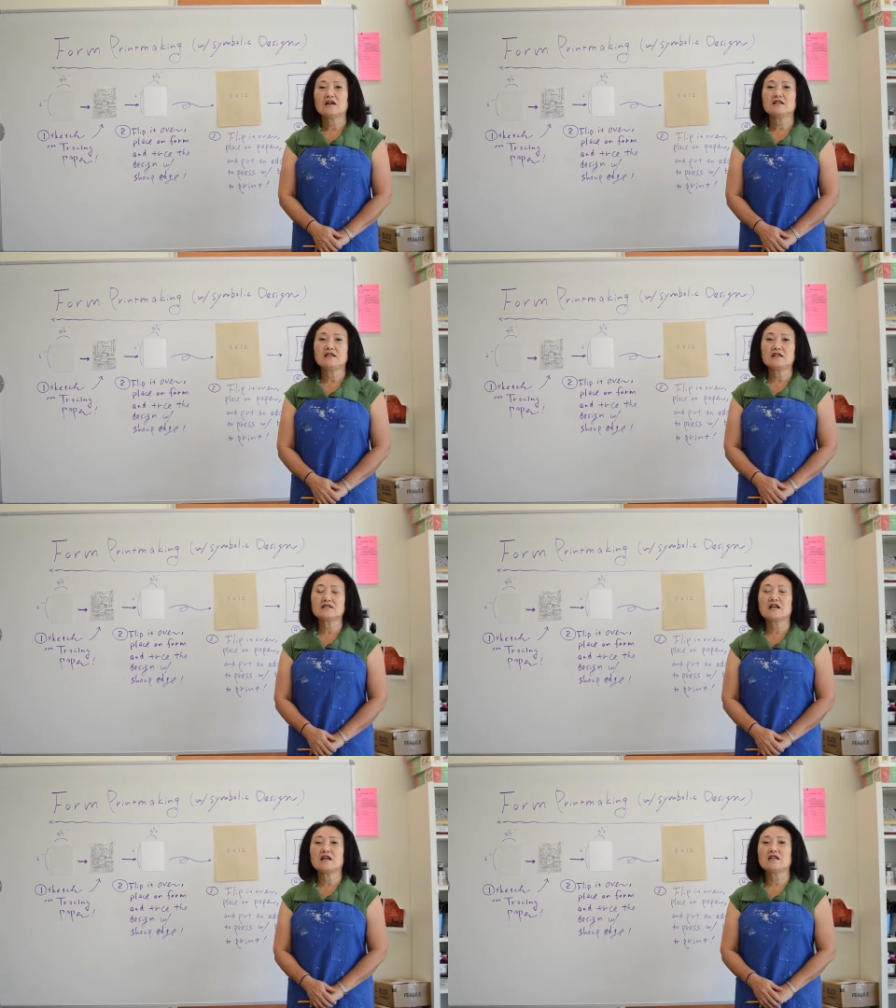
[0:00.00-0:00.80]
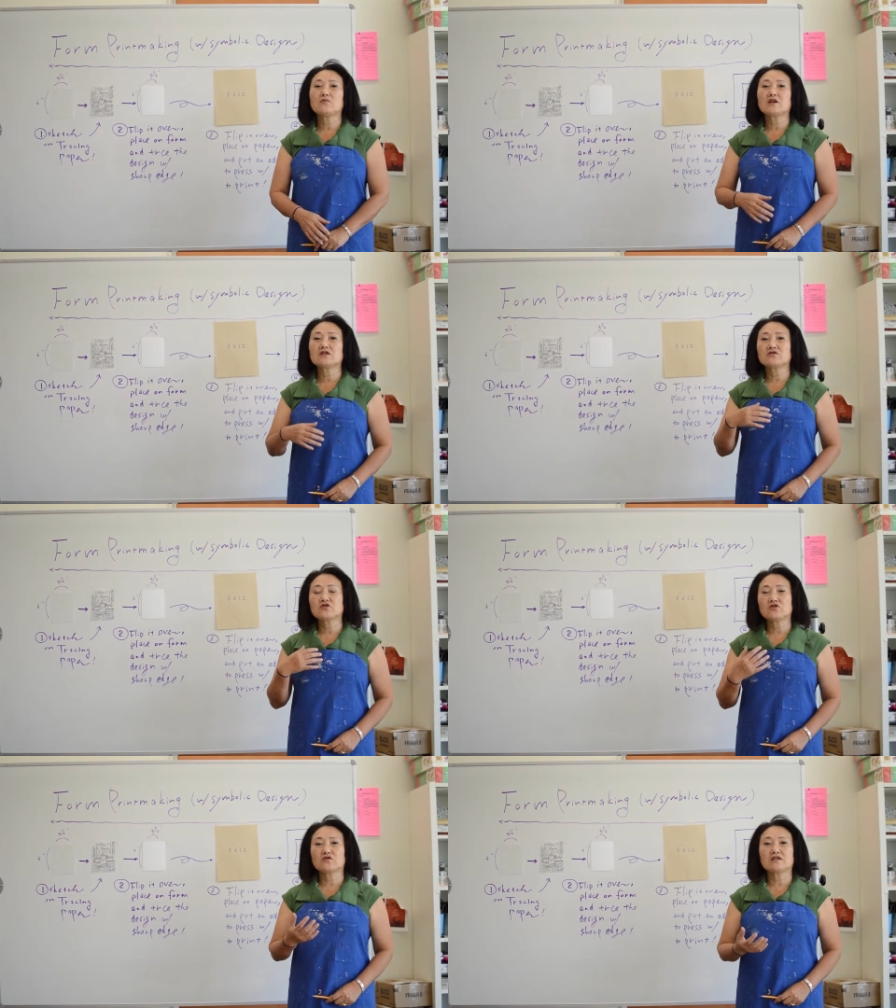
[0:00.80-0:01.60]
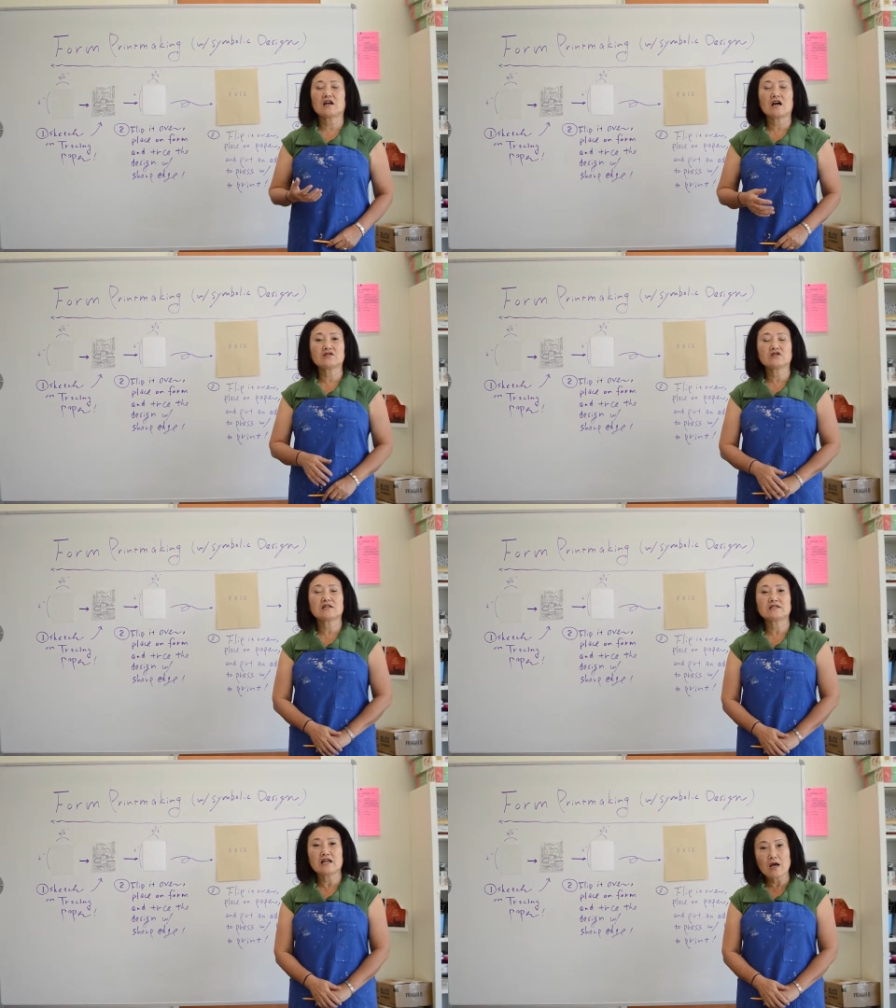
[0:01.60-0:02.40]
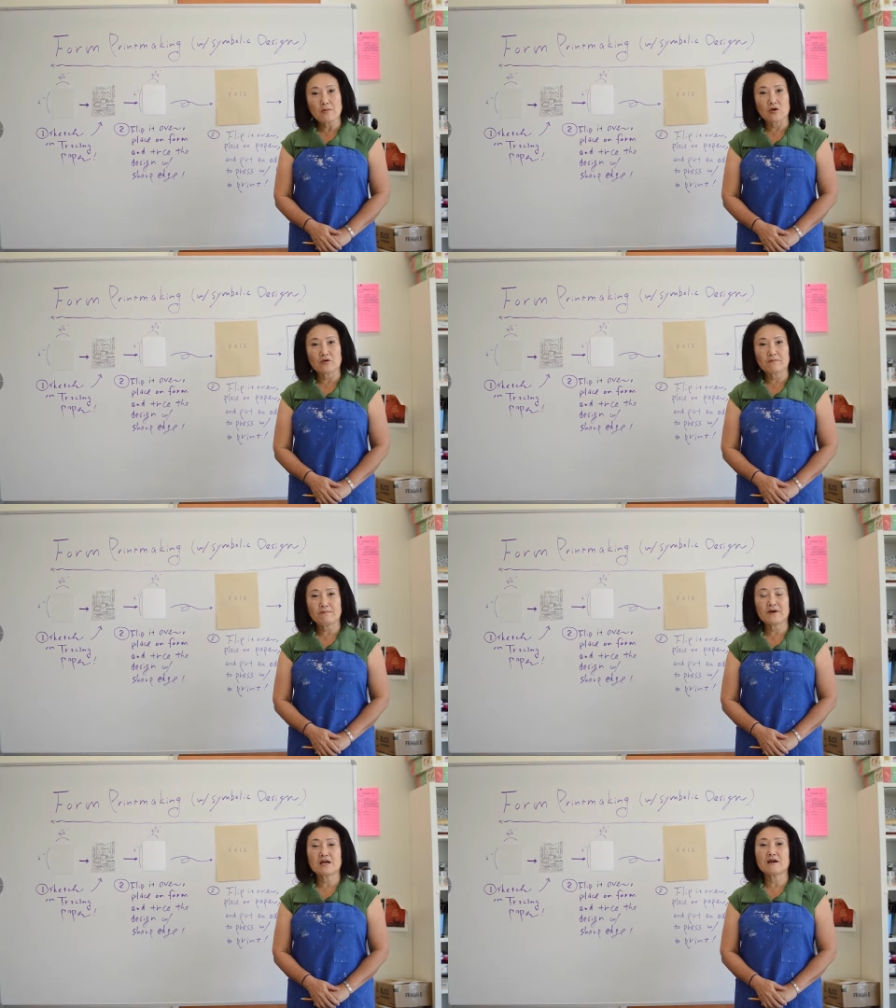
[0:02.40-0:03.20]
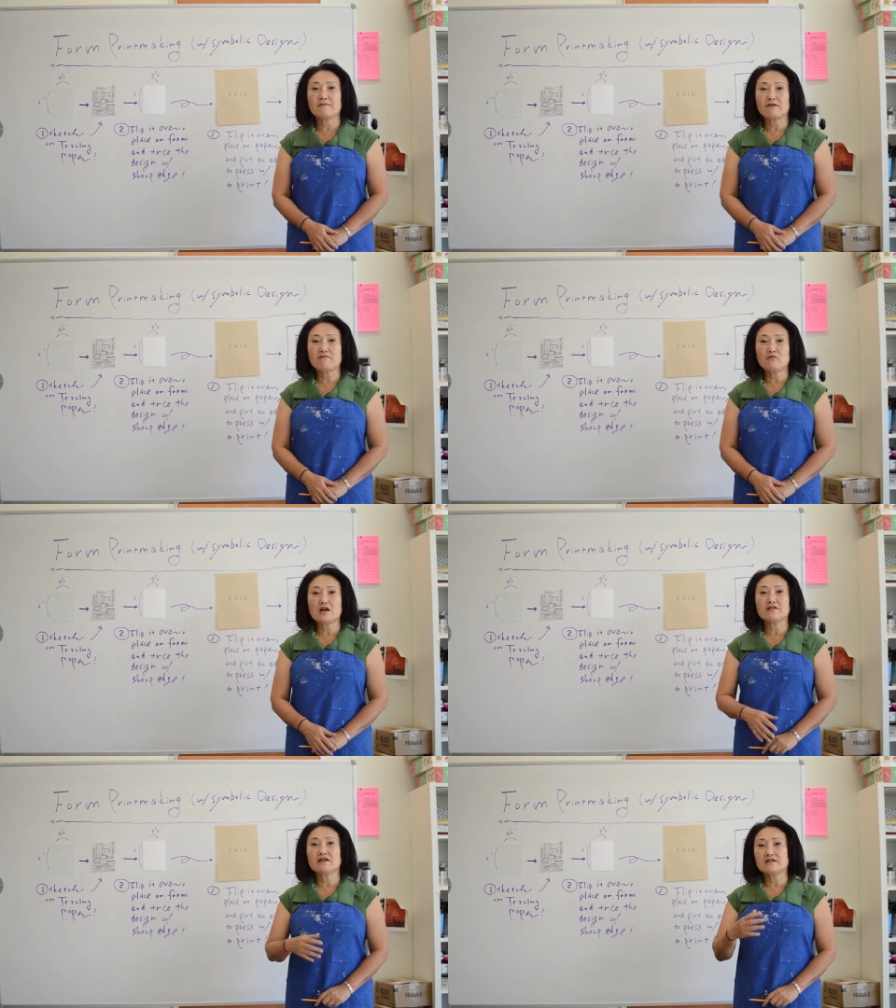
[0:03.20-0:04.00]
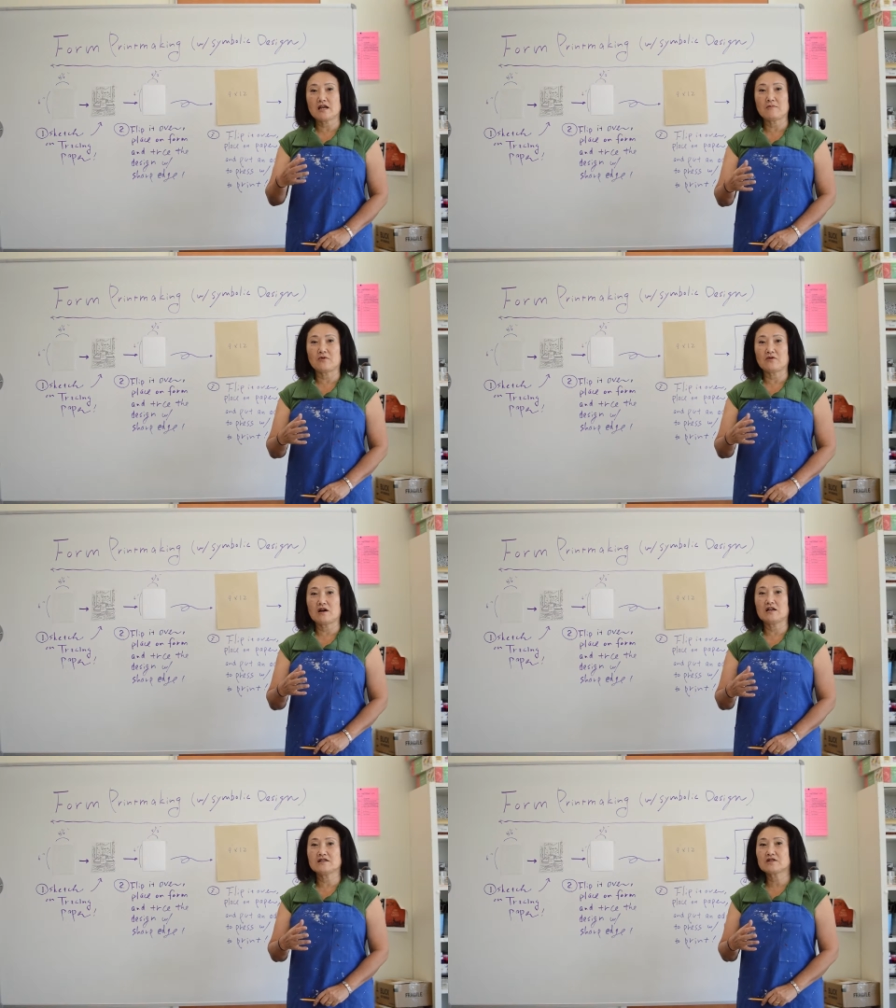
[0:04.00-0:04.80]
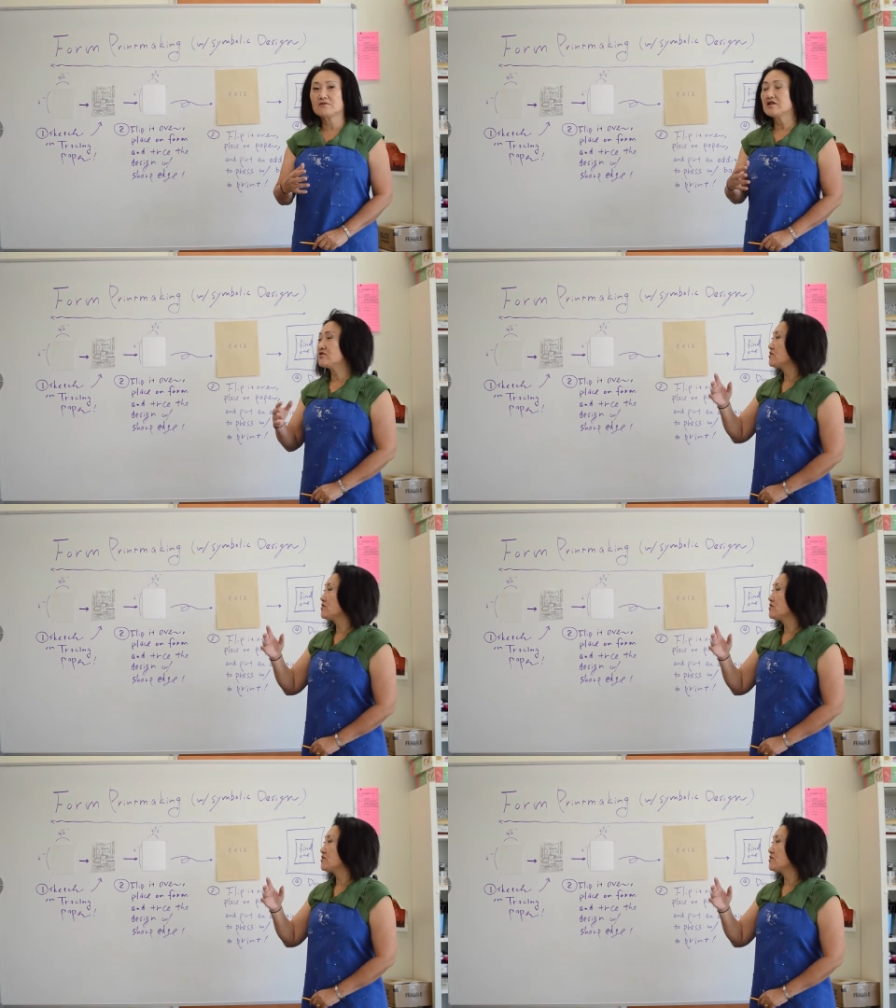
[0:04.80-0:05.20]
Next, I did want to show the actual demo, but before the demo, I just wanted